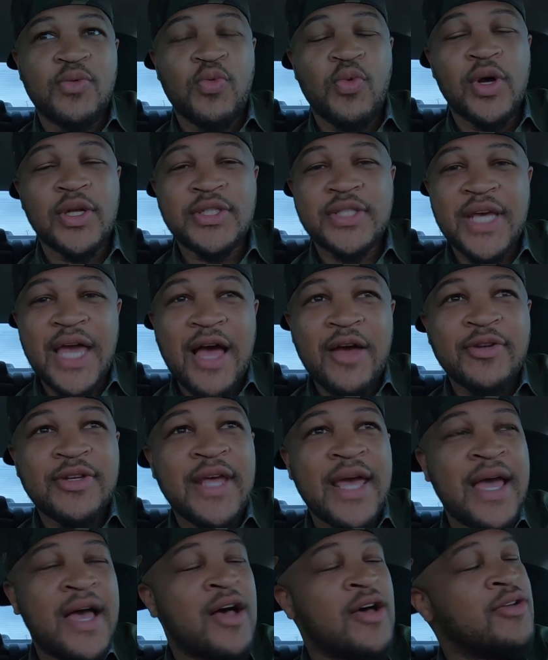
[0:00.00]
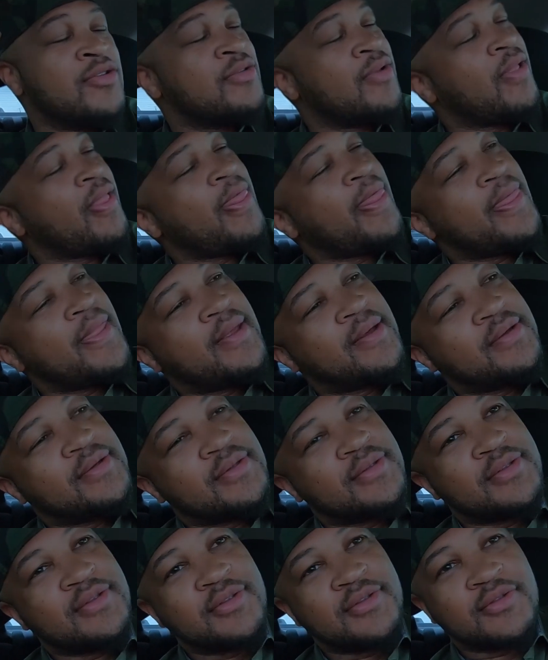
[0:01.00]
One child down,
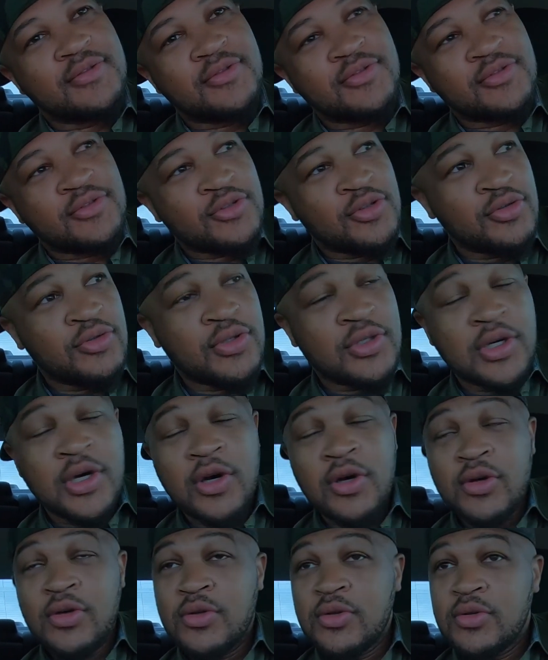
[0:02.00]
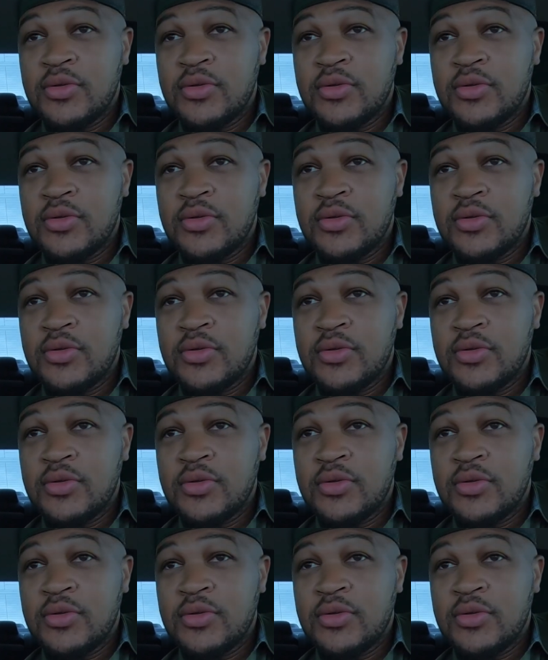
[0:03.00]
two to go.